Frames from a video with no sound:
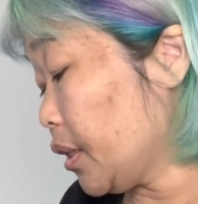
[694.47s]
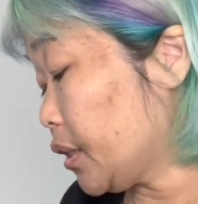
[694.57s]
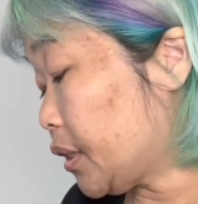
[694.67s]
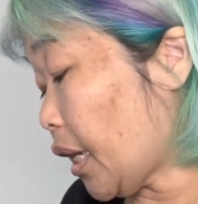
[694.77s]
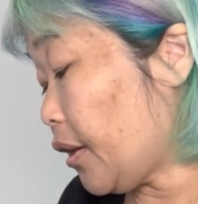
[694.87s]

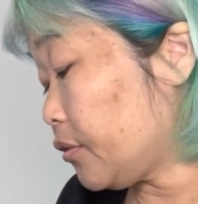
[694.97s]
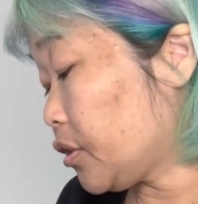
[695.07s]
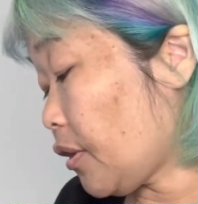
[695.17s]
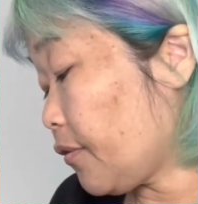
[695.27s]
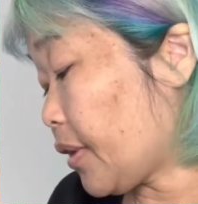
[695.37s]
save
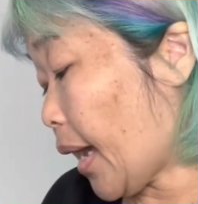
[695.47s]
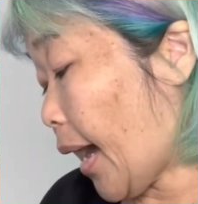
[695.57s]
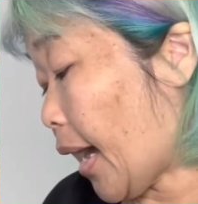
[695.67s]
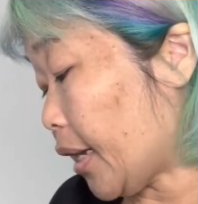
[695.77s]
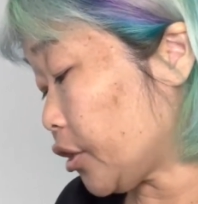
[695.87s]
some
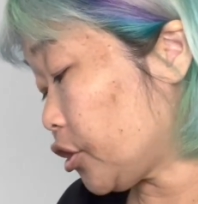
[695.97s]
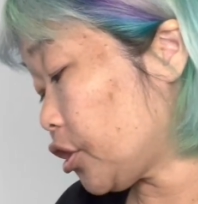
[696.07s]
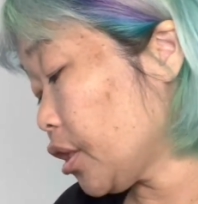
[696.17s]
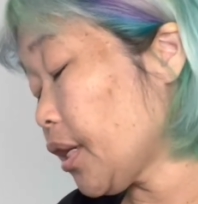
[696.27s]
cash,